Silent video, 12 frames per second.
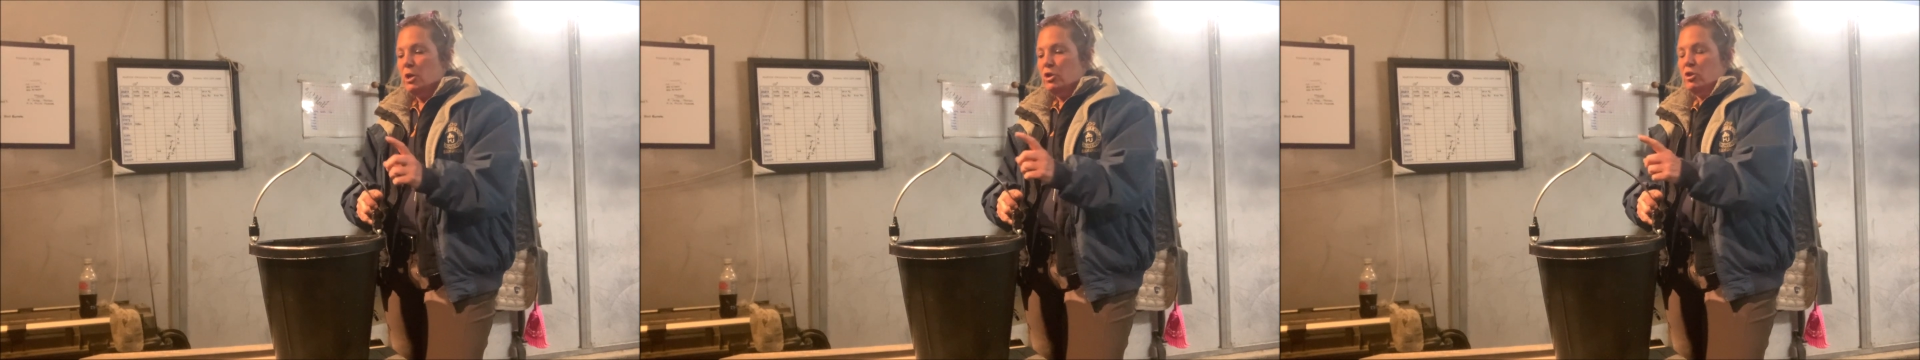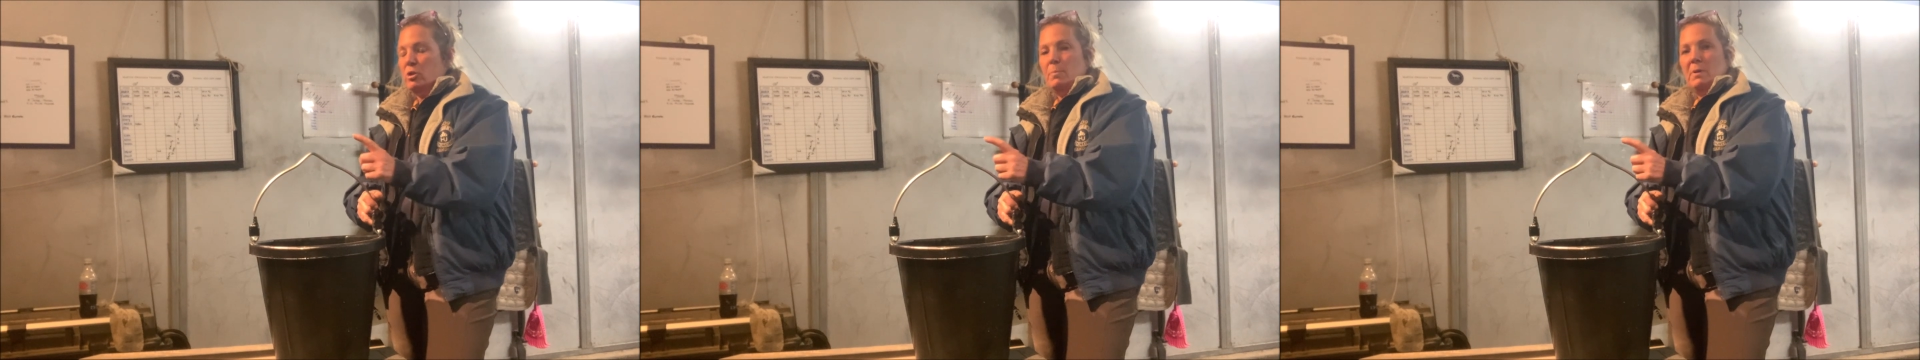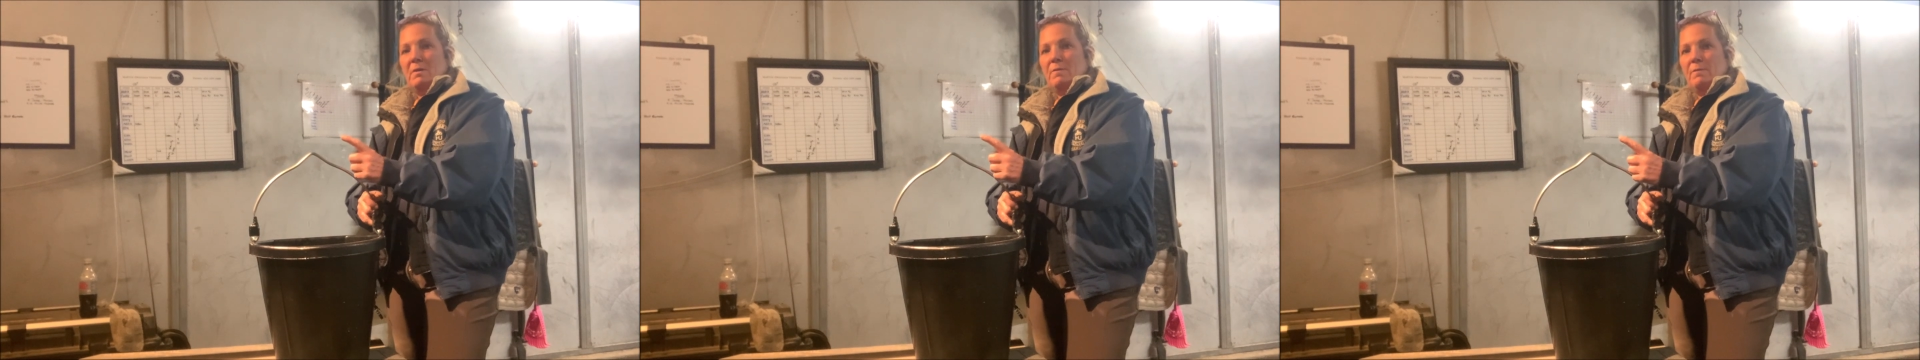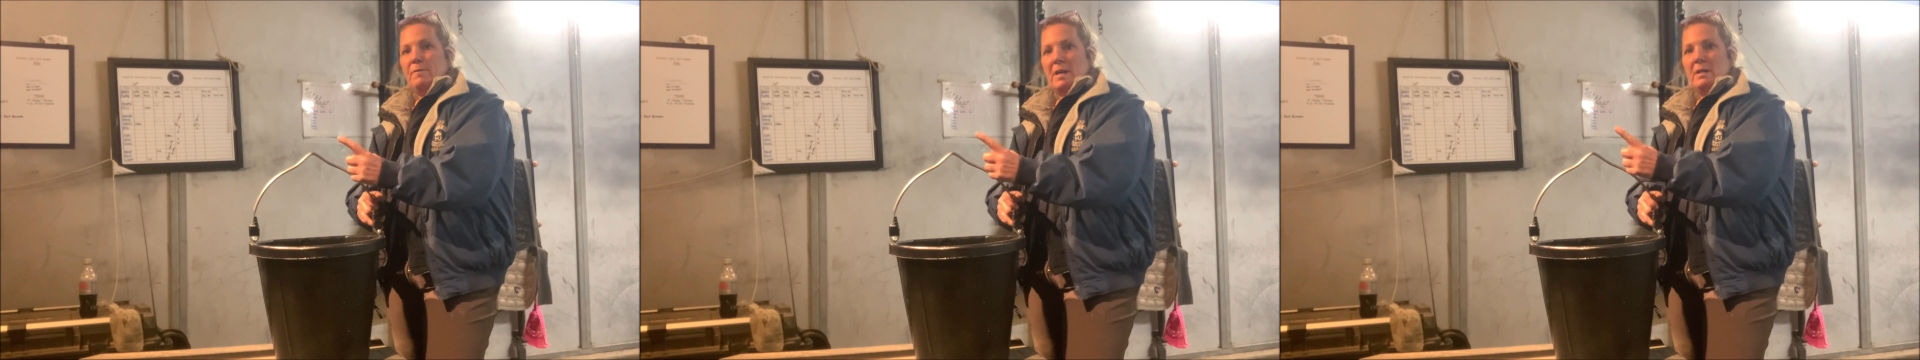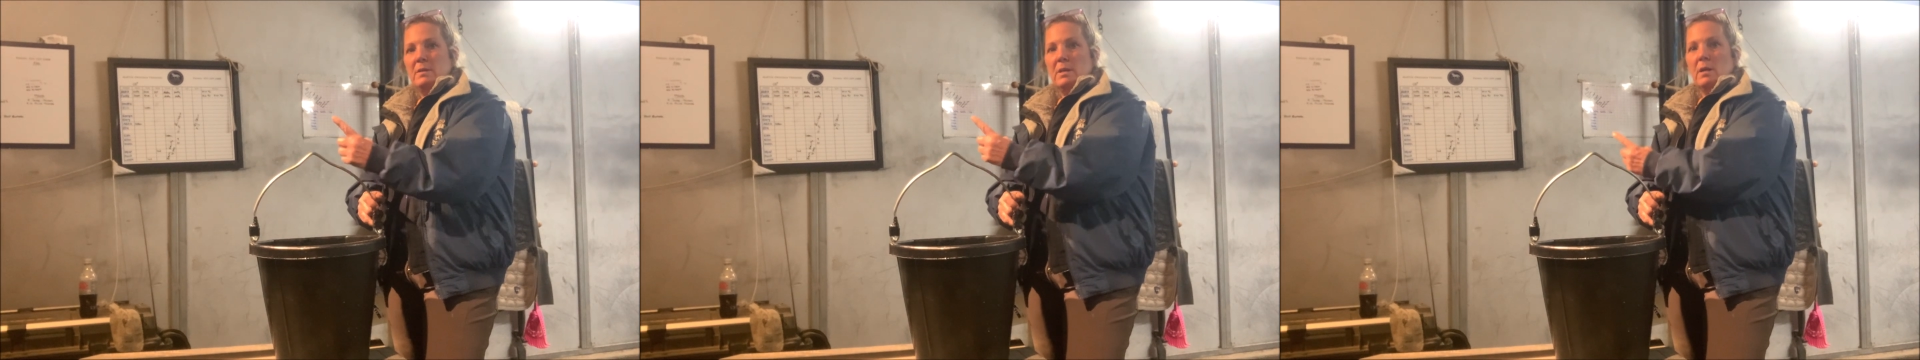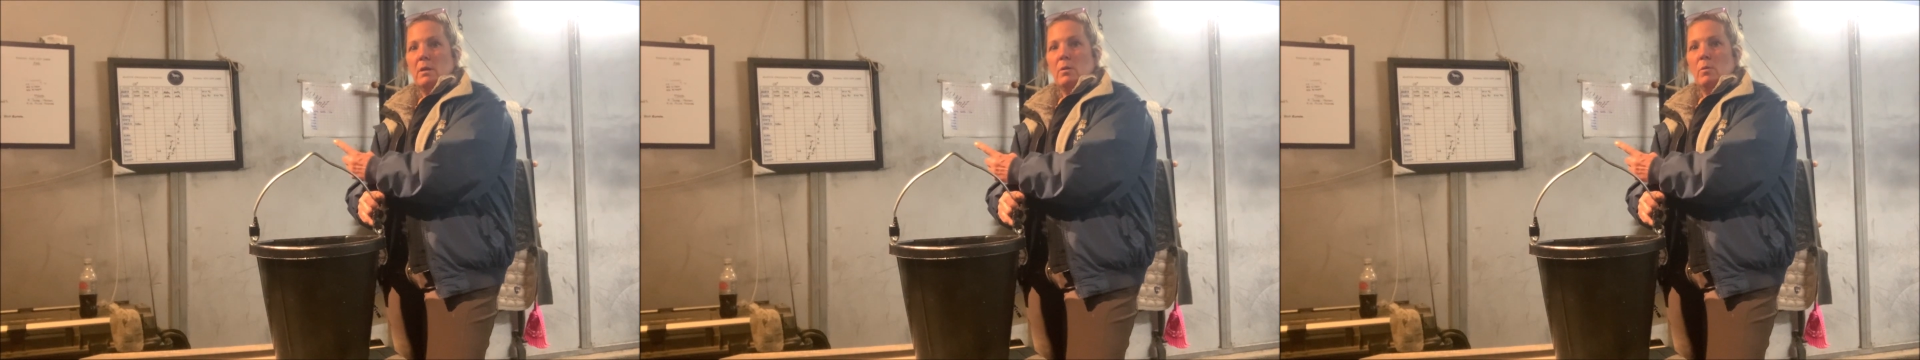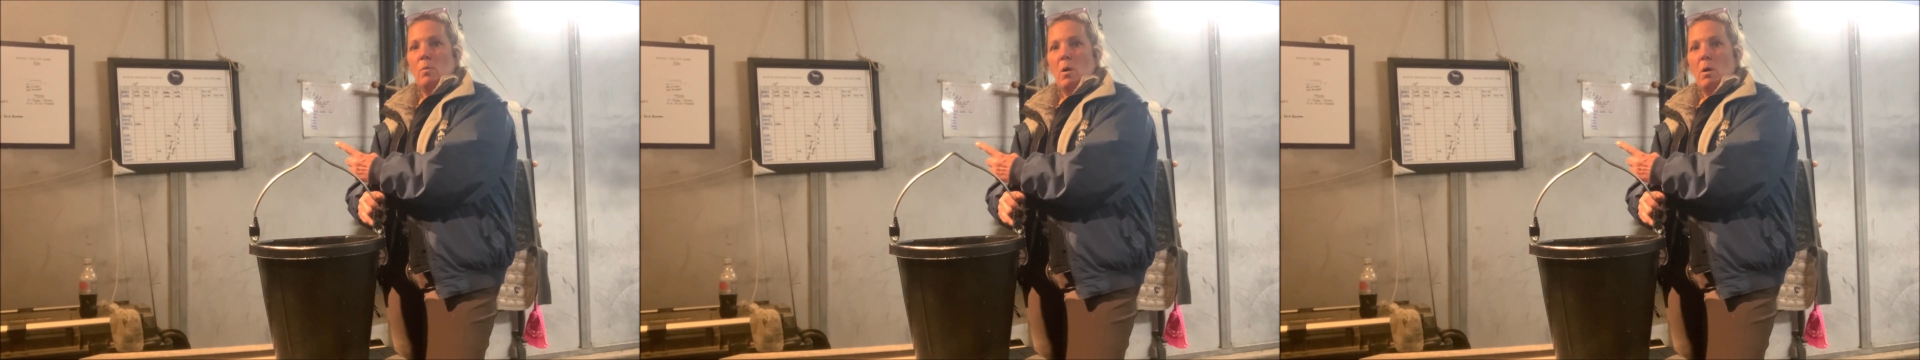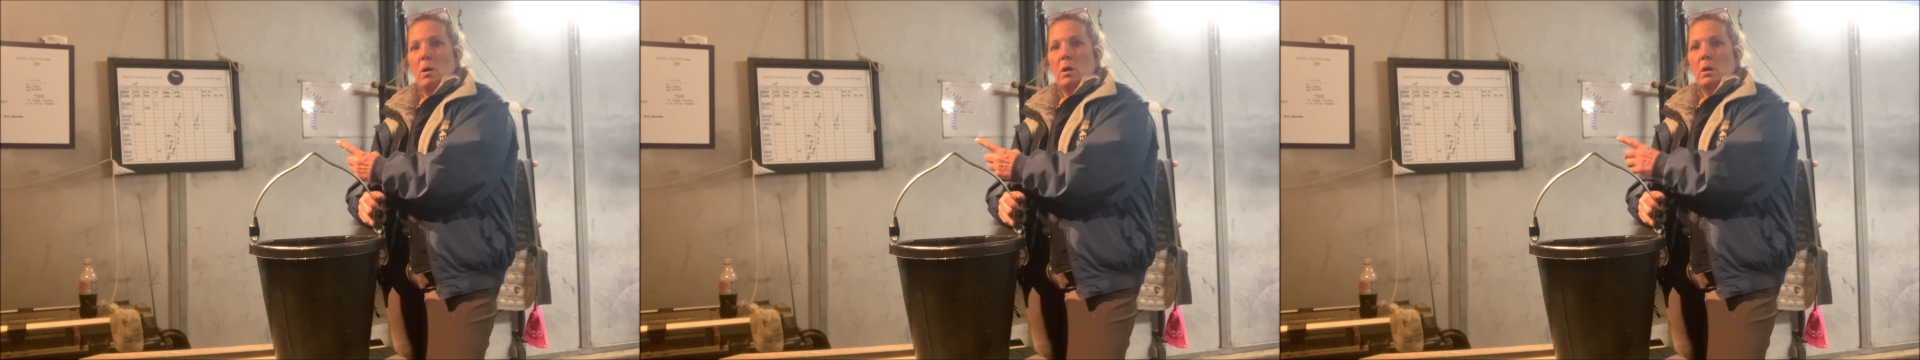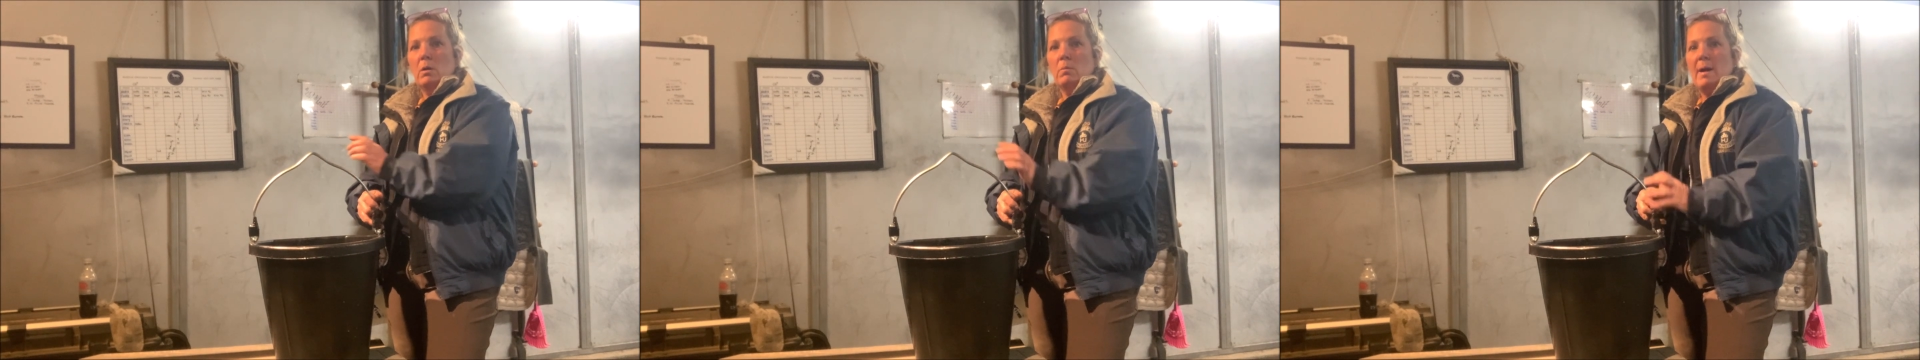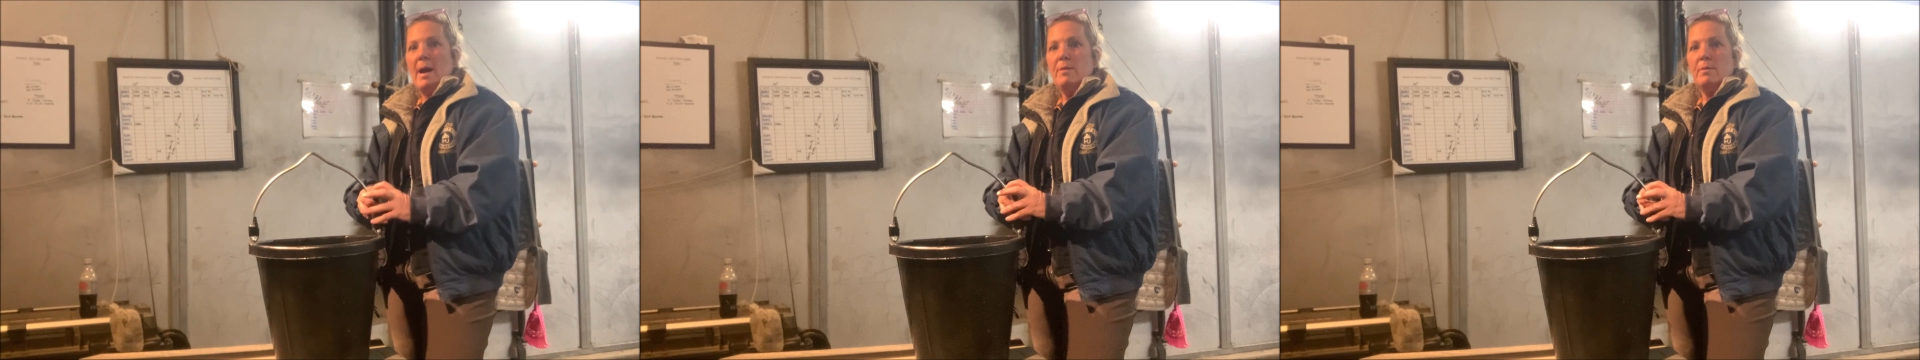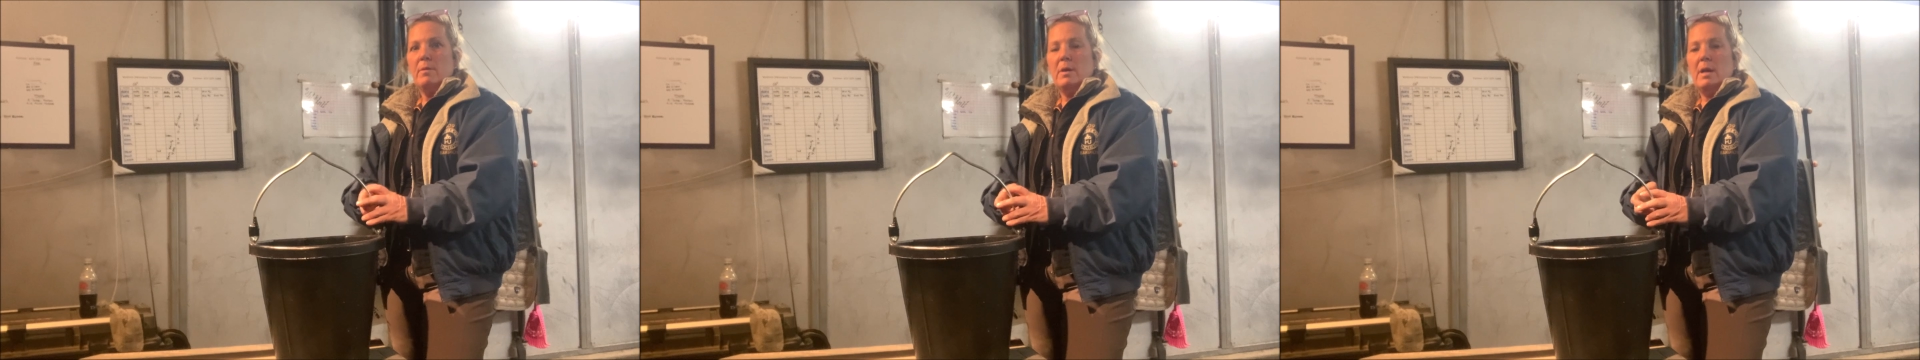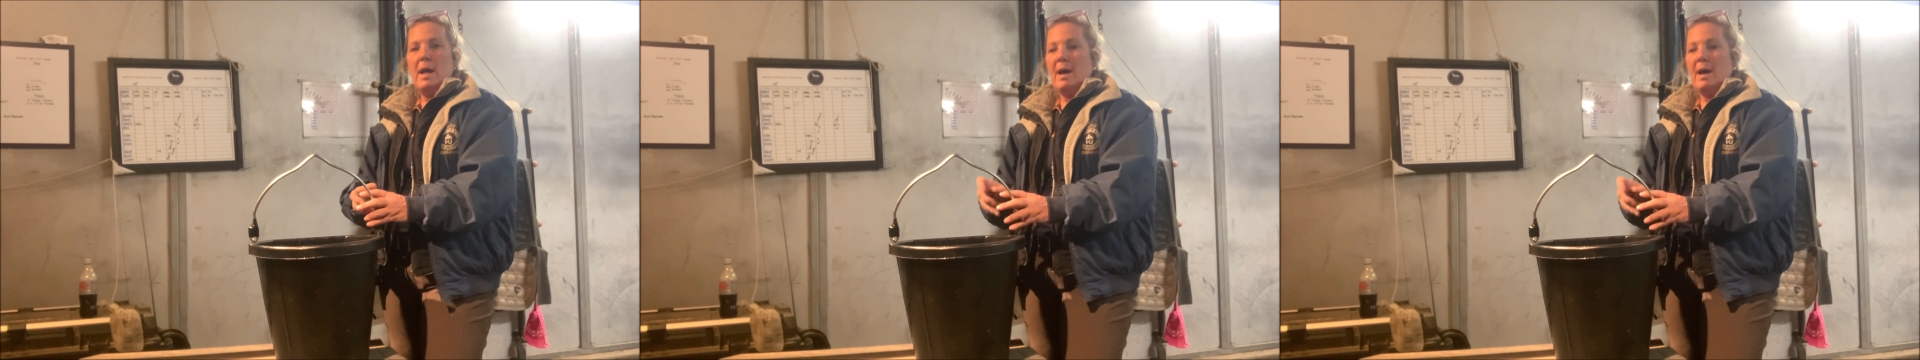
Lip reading: should be facing the wall rather than